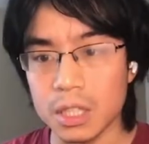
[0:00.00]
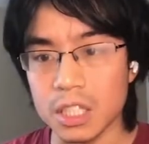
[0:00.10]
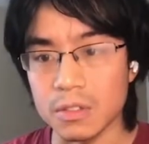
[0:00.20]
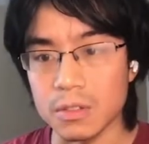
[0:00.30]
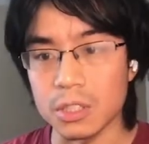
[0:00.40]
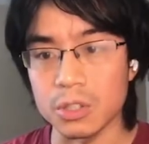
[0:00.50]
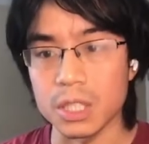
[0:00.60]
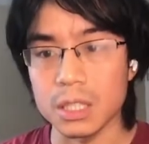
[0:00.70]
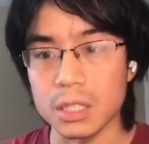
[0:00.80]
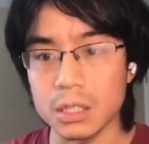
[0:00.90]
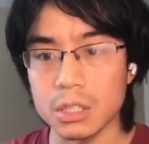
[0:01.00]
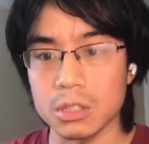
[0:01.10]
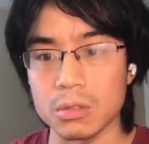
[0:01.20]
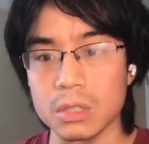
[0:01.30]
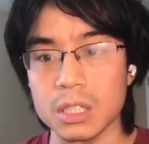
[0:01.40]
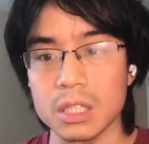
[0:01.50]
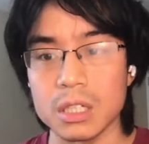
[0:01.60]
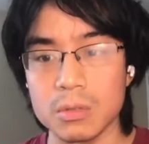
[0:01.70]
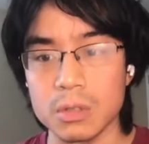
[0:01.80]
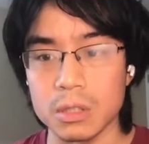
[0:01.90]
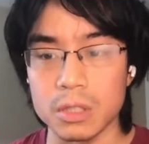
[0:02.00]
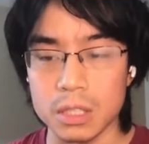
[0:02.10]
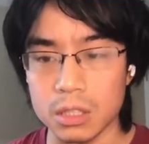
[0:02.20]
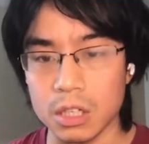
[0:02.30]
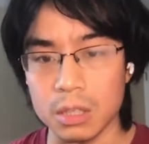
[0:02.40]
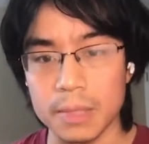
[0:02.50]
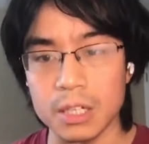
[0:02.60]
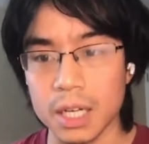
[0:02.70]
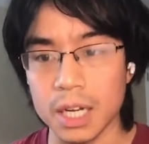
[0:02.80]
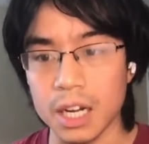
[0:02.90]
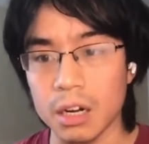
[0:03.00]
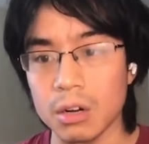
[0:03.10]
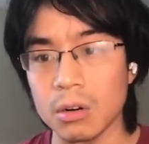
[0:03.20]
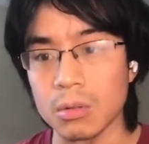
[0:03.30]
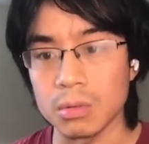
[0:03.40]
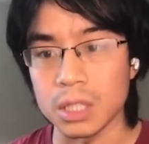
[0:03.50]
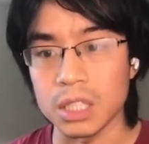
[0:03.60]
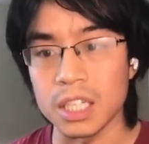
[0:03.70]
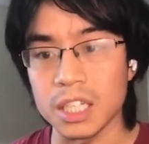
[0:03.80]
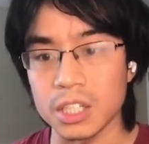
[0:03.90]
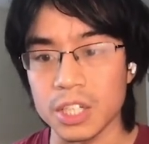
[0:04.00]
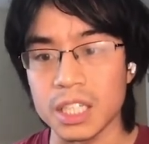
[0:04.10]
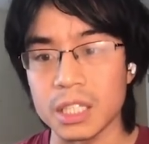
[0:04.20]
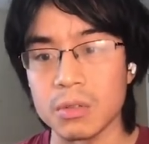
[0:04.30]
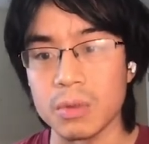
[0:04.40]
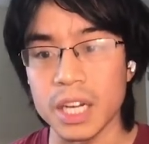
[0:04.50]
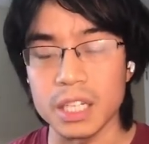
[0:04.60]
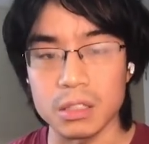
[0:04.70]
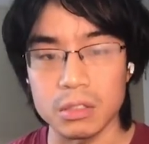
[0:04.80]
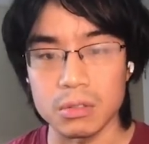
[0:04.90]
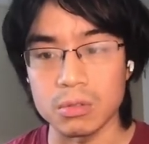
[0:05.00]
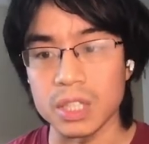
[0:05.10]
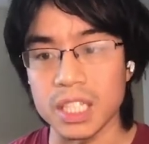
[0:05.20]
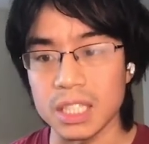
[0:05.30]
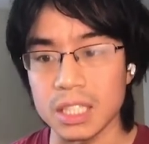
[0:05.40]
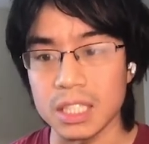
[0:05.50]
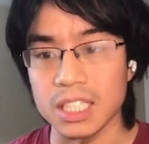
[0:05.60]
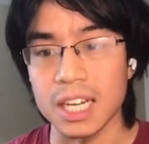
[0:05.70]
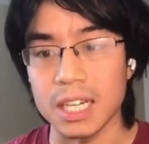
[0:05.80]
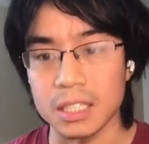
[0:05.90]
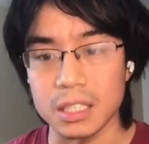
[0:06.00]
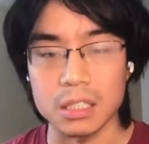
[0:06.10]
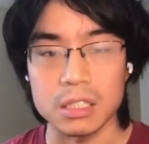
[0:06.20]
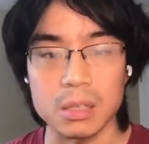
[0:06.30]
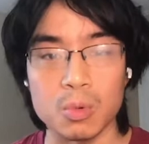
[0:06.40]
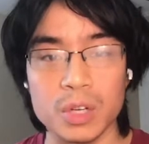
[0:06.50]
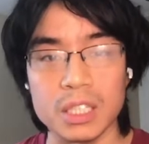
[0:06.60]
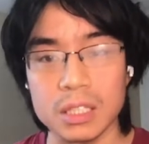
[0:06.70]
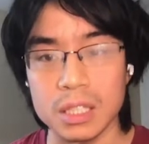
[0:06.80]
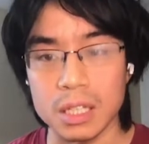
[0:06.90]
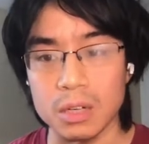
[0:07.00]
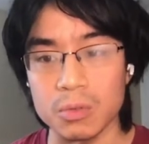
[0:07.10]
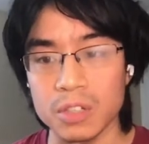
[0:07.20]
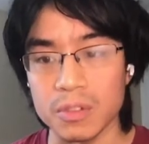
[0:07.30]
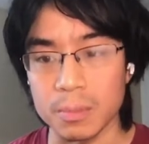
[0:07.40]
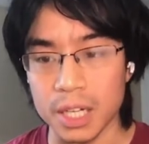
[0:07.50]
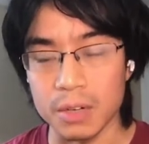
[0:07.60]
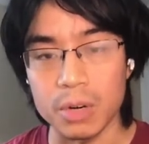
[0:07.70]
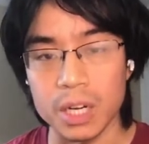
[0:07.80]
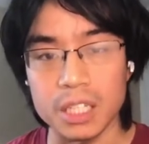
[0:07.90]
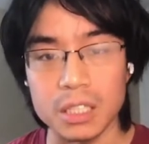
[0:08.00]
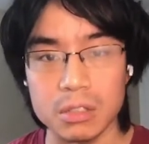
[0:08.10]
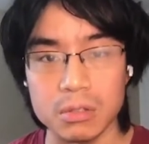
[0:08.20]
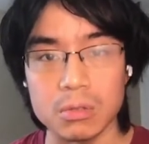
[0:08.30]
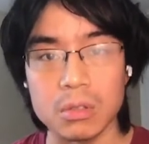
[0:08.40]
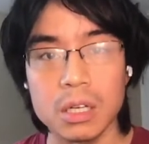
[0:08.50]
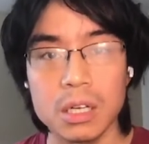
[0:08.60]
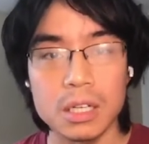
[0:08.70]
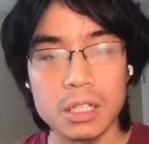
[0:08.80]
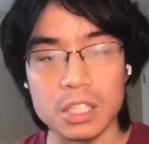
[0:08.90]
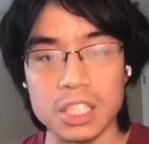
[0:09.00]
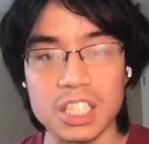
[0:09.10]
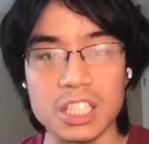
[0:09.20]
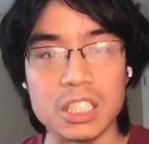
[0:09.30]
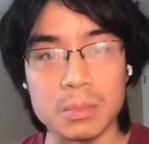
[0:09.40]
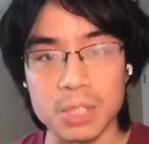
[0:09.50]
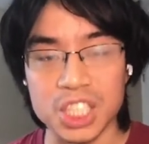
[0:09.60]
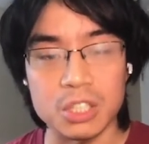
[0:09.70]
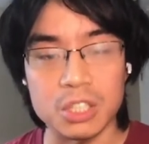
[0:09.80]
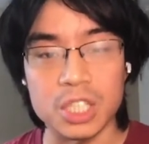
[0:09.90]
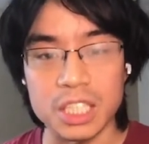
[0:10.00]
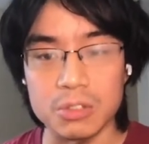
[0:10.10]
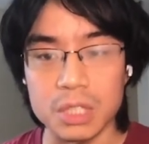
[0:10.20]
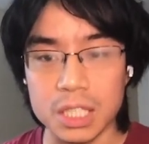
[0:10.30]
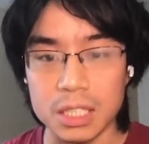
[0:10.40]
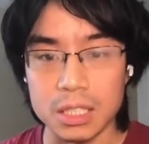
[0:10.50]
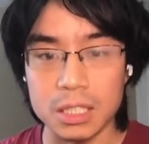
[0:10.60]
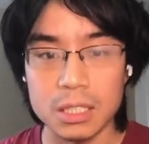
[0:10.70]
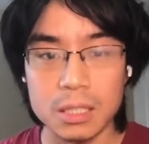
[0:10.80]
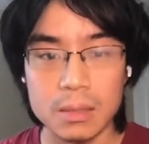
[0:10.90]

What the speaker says: Thanks for joining. So today we're going to talk about how we integrated Ray into LinkedIn Stack and some ways that we've applied Ray to LinkedIn's machine learning use cases.